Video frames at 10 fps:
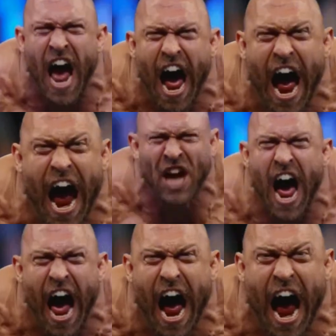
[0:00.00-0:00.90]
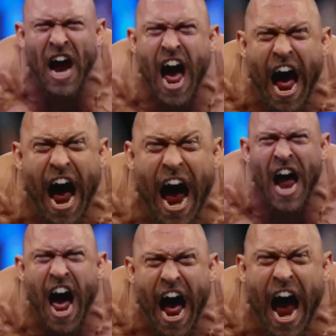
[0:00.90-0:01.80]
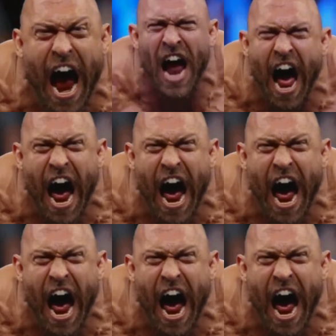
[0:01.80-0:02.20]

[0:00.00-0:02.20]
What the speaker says: Oh my god, Deftones. Into the river you